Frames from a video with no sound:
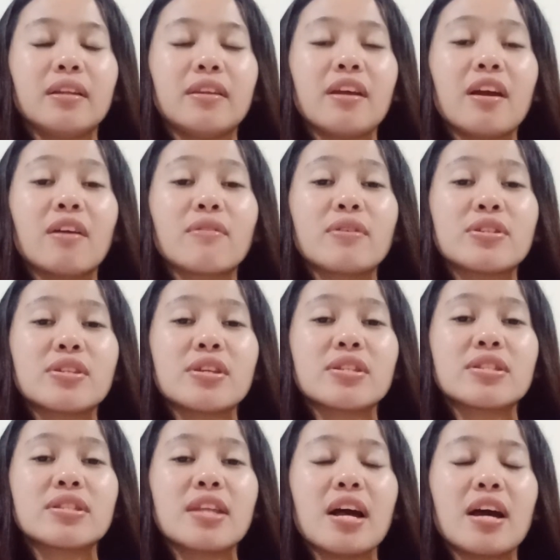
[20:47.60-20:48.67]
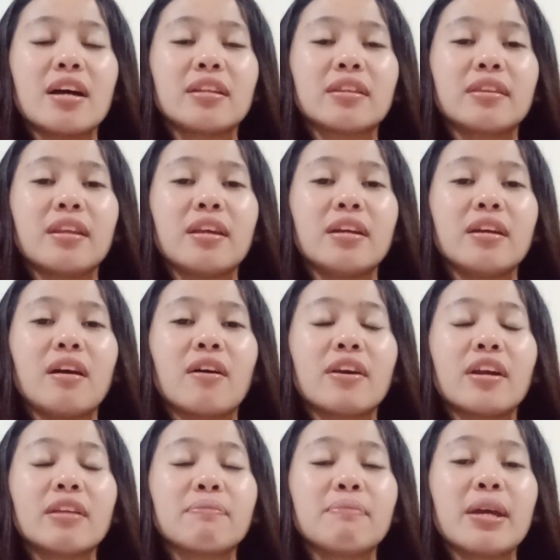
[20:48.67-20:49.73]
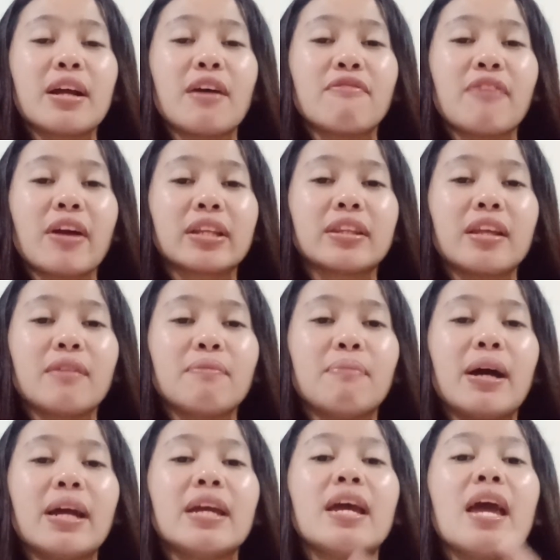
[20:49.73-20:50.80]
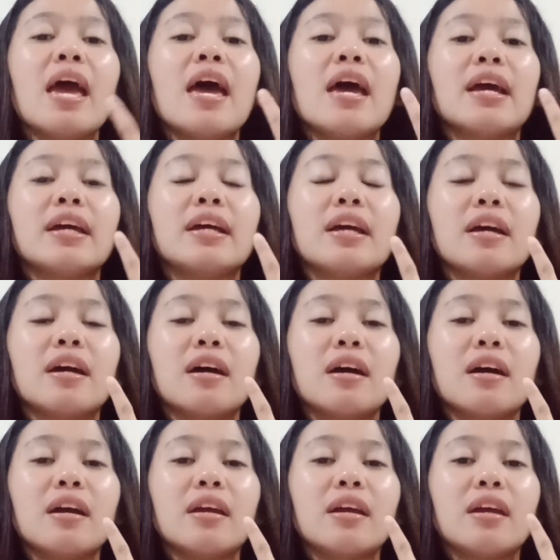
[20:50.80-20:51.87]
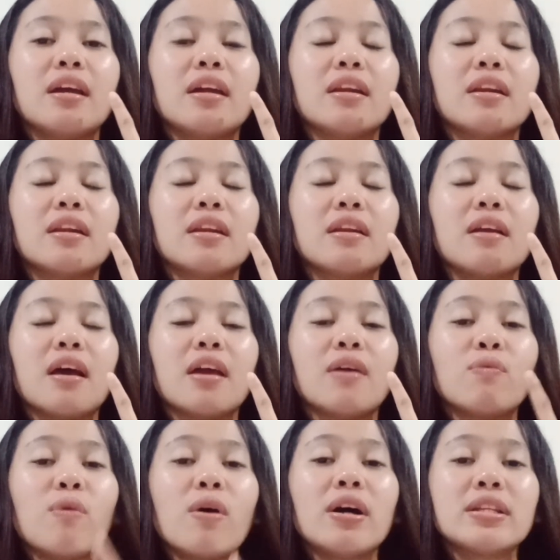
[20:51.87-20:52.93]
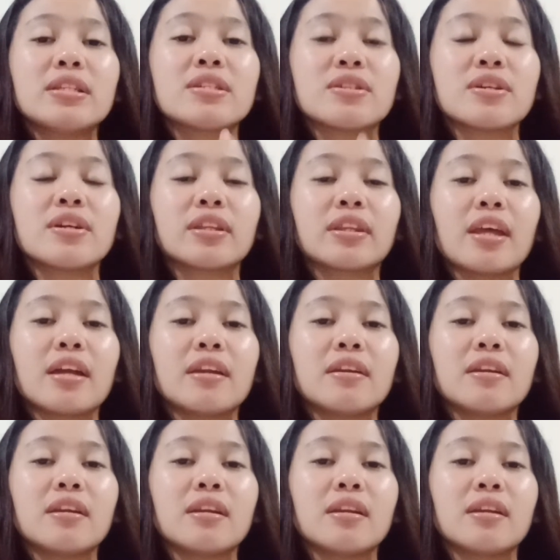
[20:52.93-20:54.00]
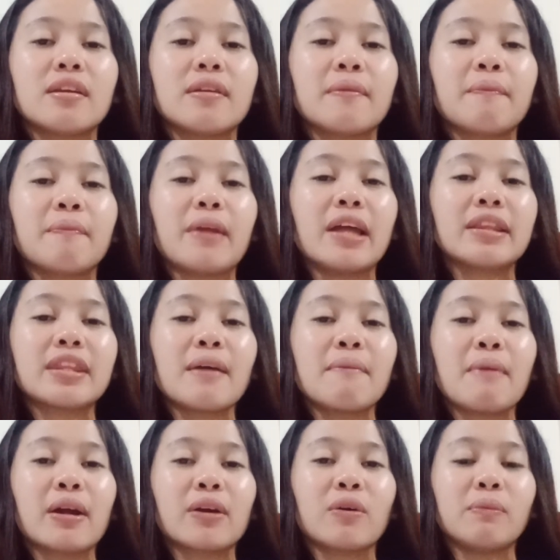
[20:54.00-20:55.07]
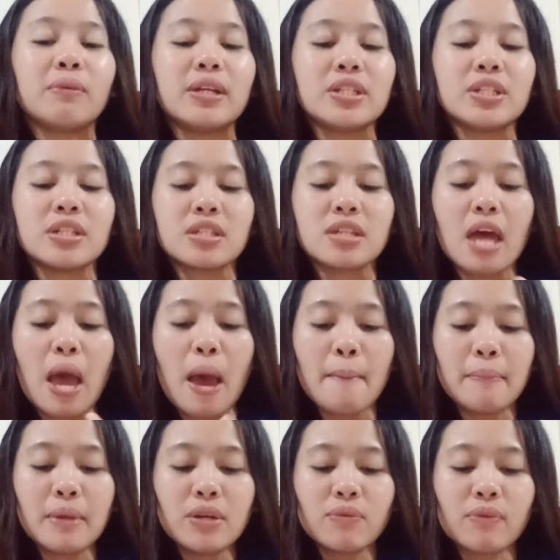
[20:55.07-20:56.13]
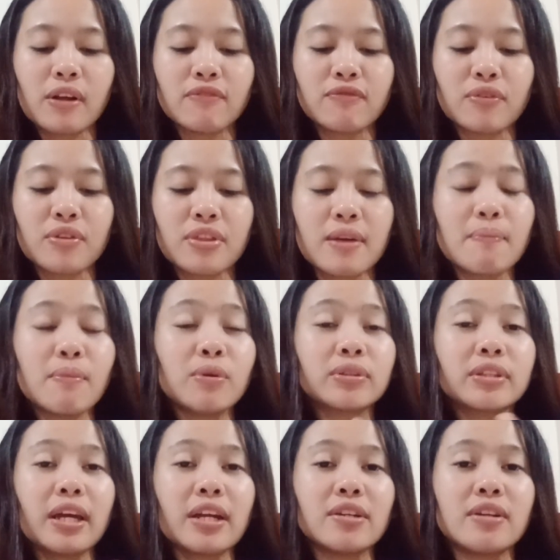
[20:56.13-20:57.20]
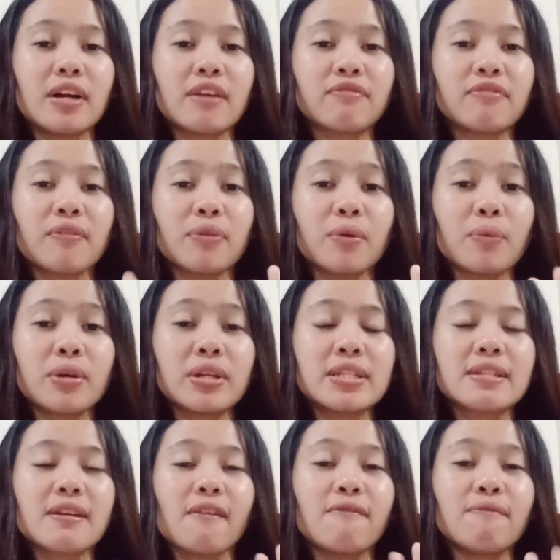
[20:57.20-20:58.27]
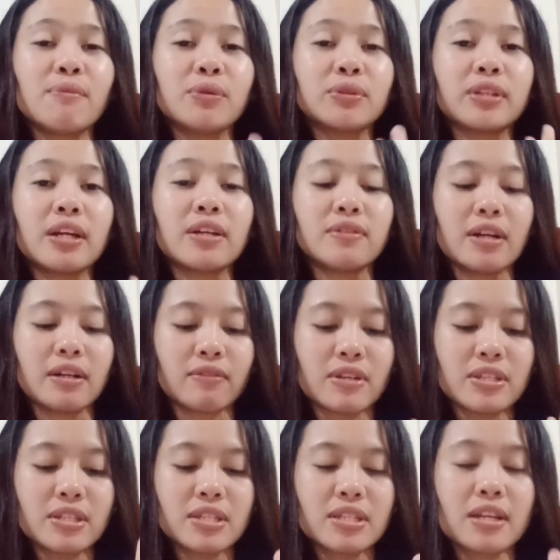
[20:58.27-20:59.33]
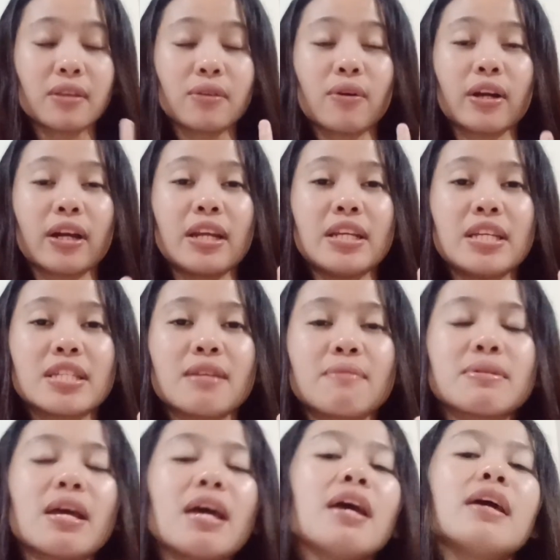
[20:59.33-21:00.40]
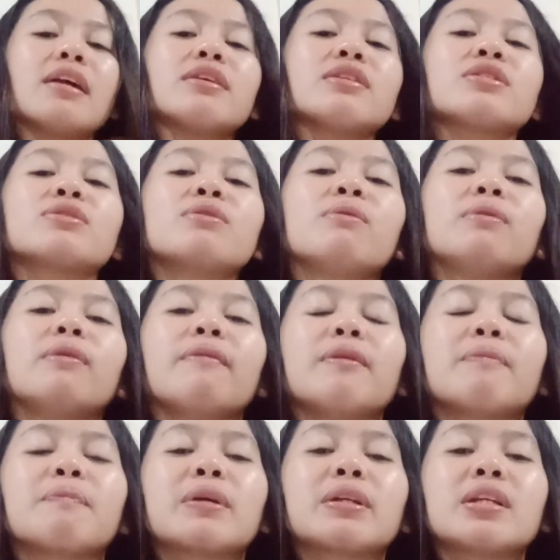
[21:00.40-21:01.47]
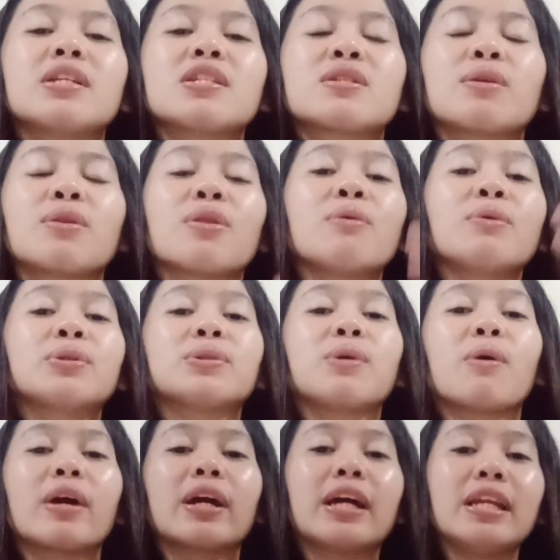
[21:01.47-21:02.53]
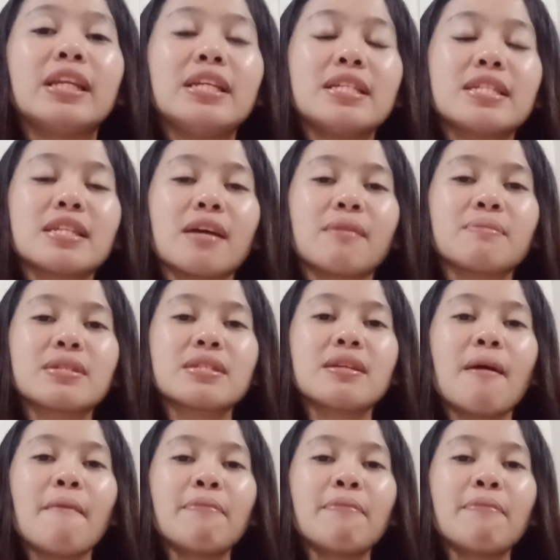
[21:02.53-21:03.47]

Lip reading: they are resistant, they are not being affected by a one certain antimicrobial agents. Meanwhile, for the multi-drug, from the word itself, multi-drug resistant organisms, it pertains to those organisms